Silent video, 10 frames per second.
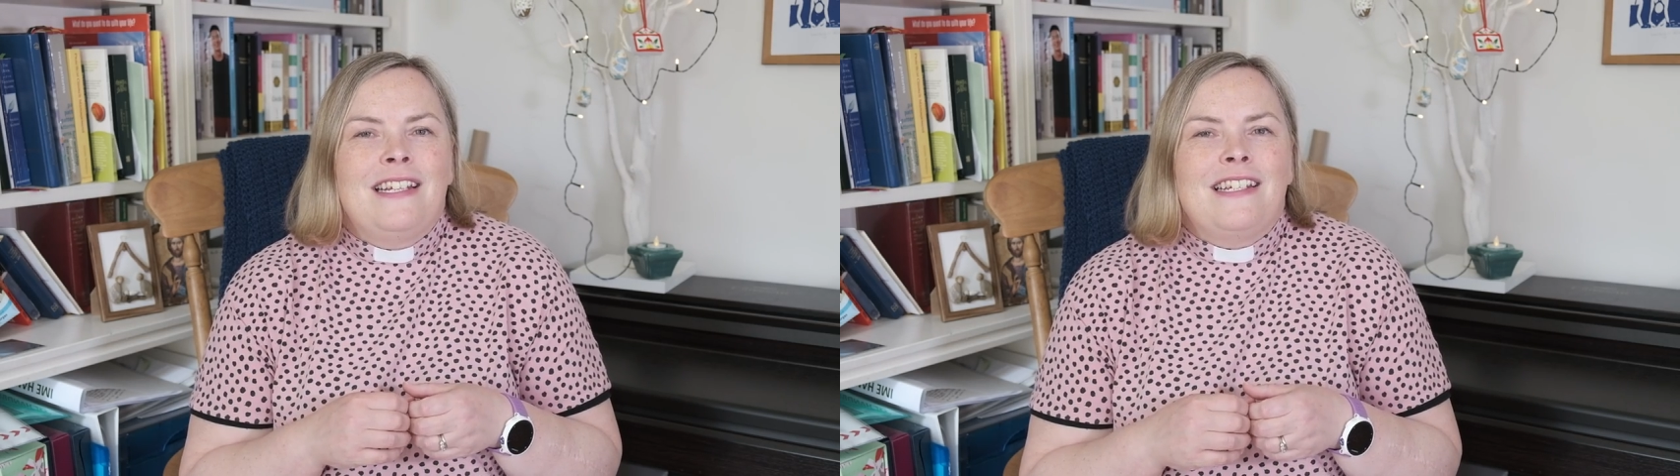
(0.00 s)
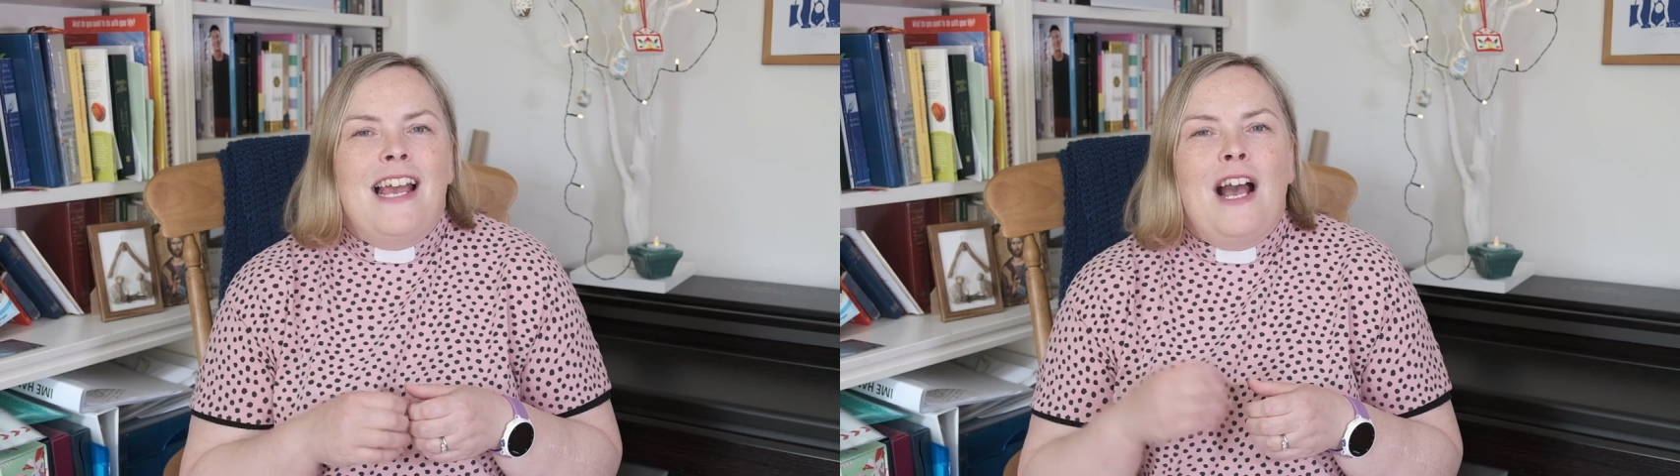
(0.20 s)

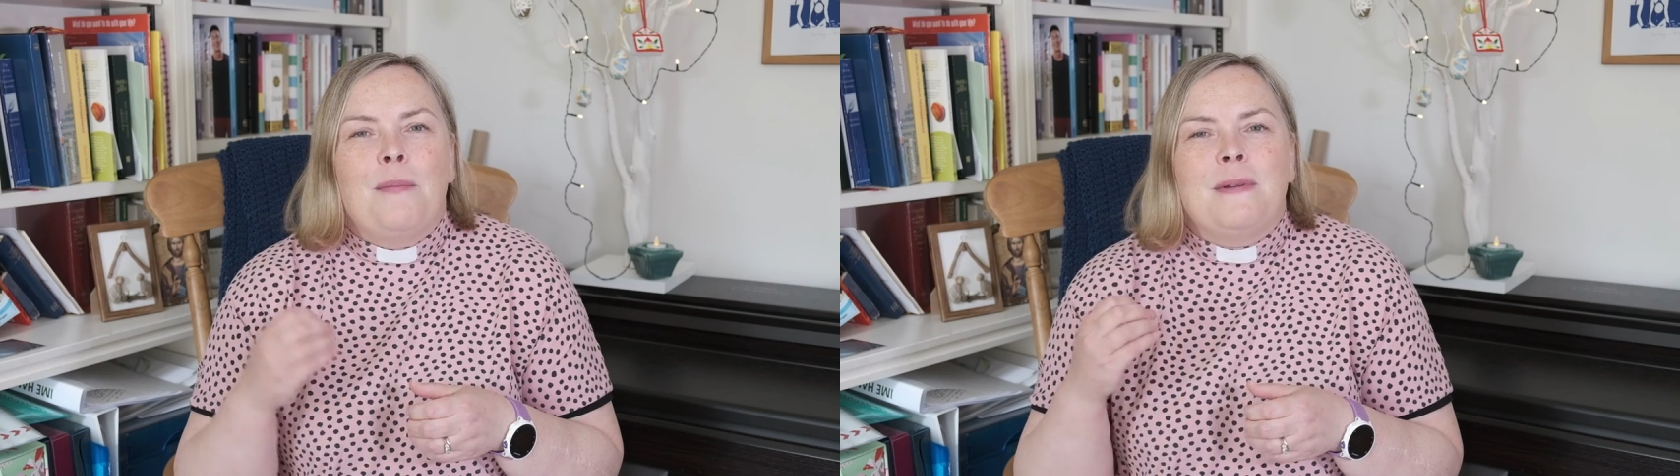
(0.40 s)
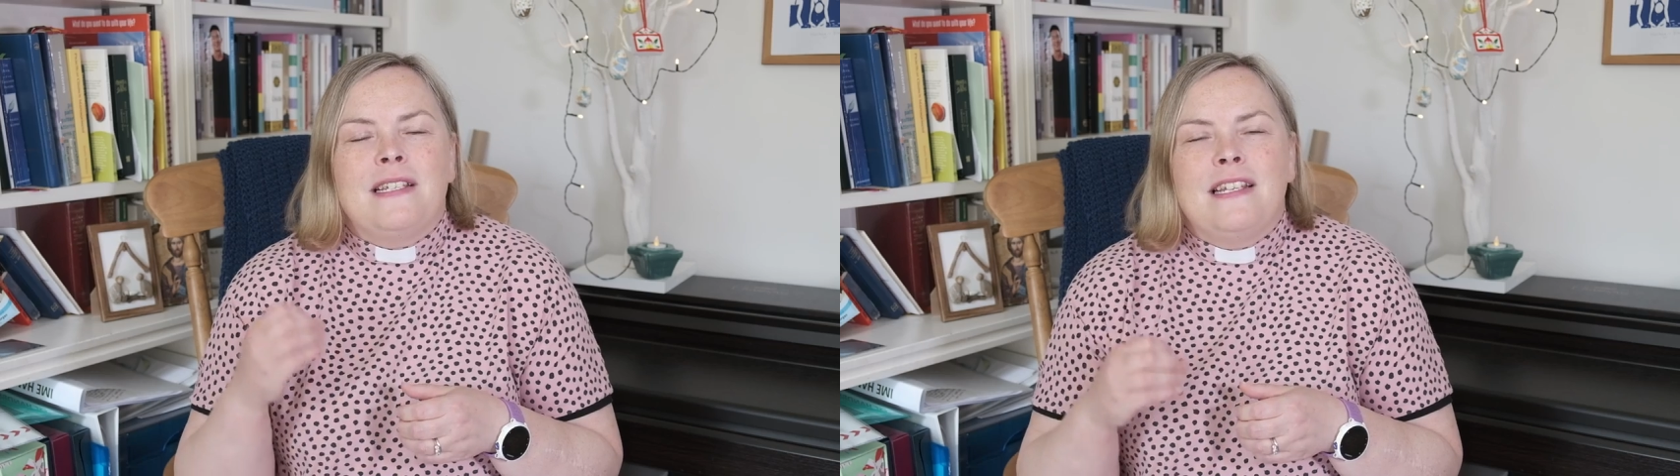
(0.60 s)
to
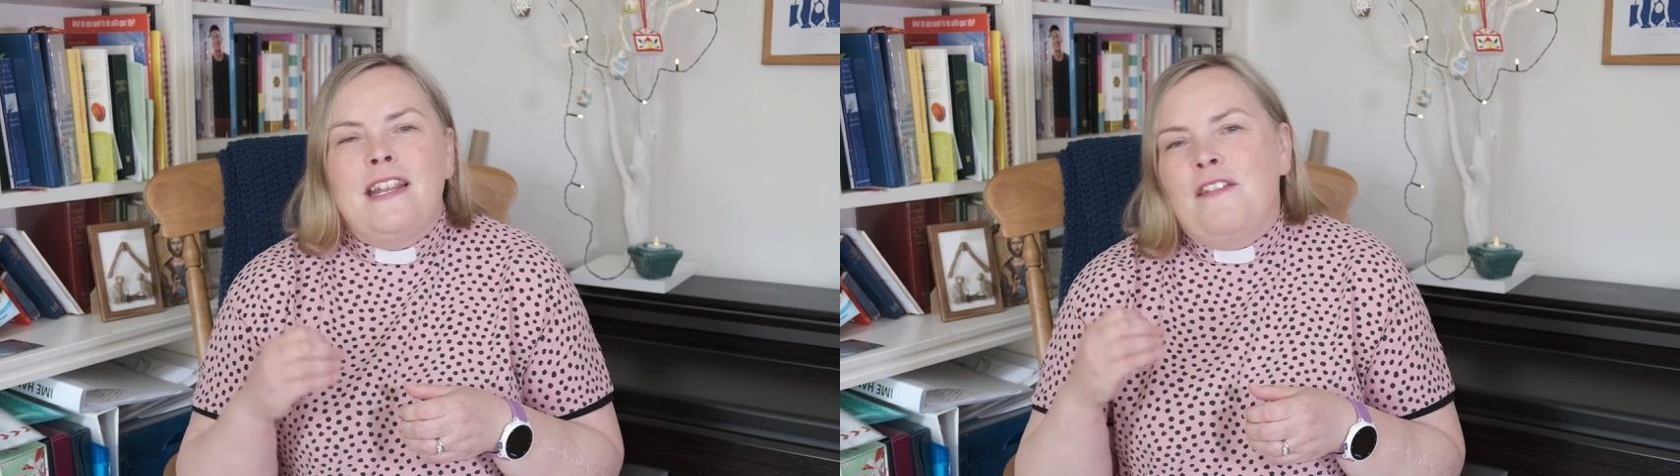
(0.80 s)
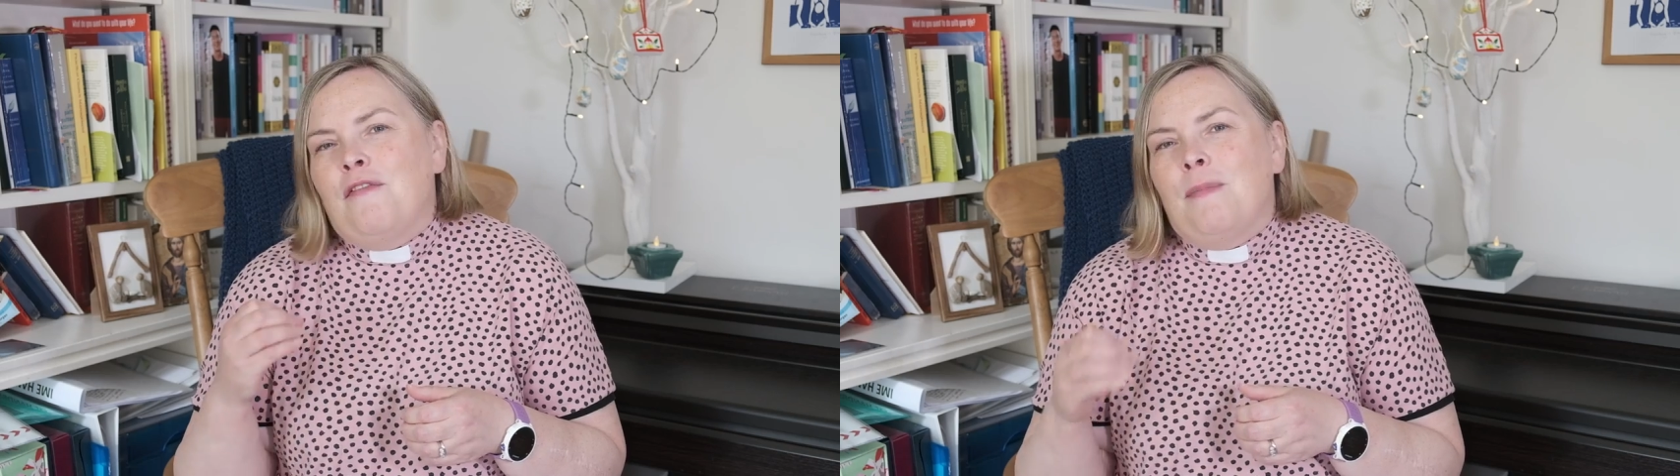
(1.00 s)
help us live